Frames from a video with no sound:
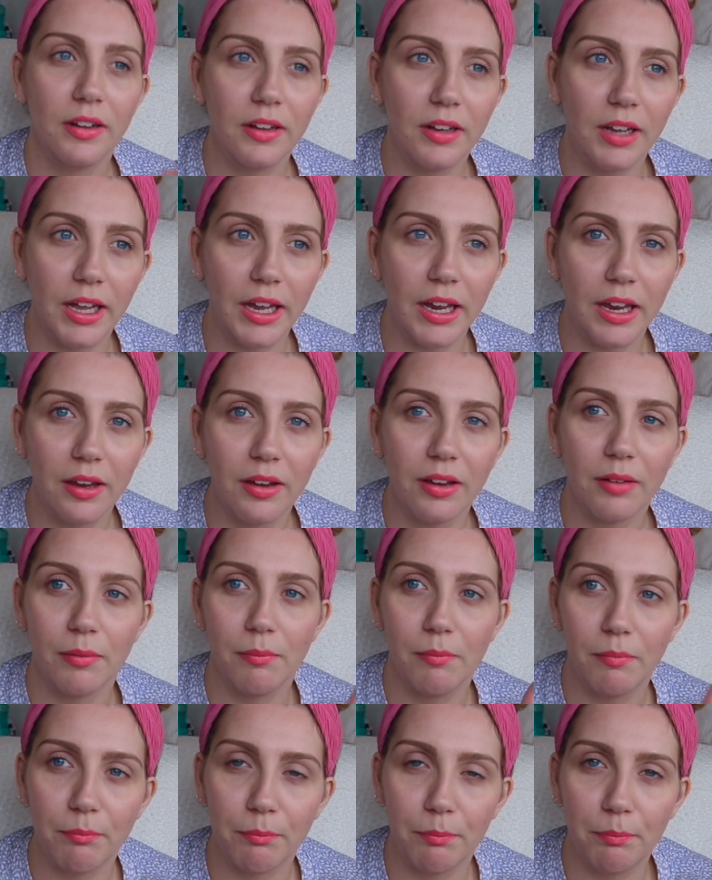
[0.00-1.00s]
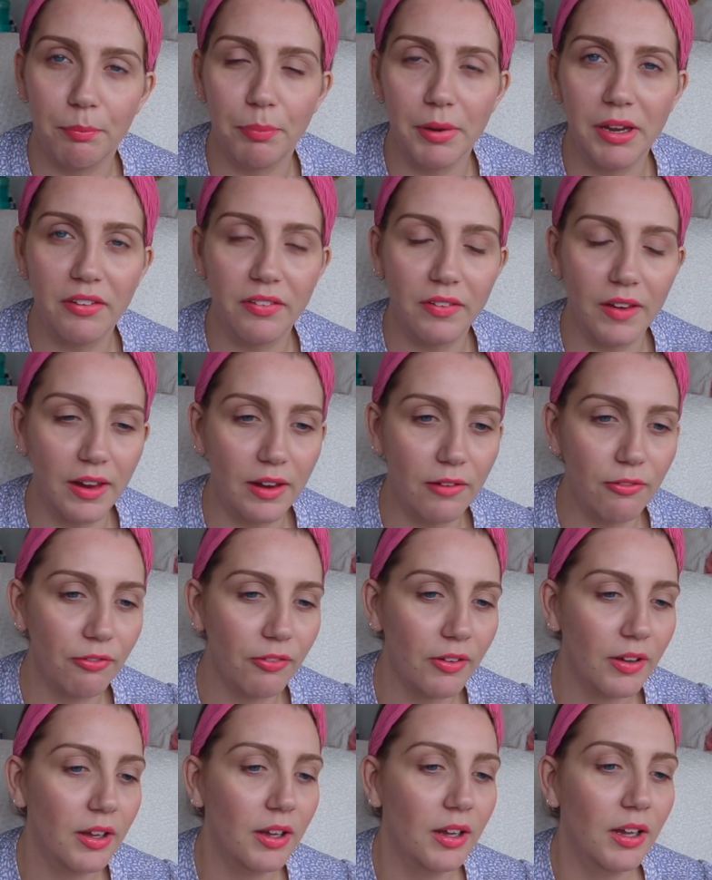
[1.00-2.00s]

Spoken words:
Like, be safe.